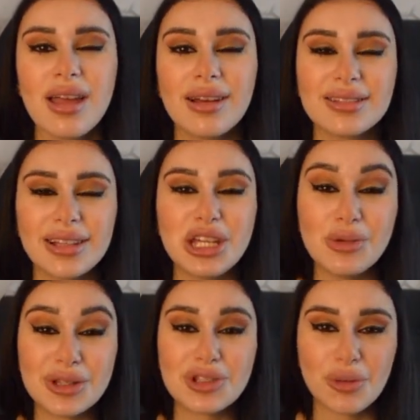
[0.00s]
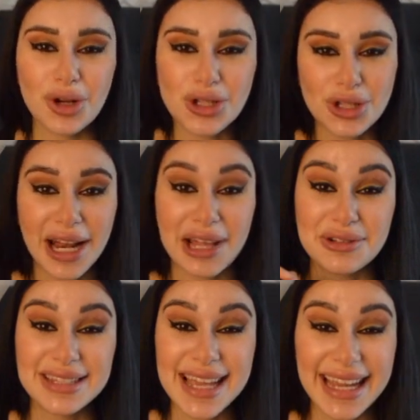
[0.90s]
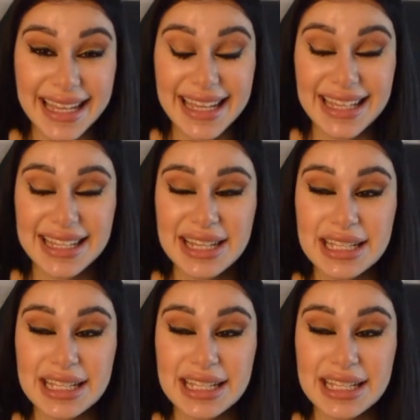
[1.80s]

until he went to work so that I could take it,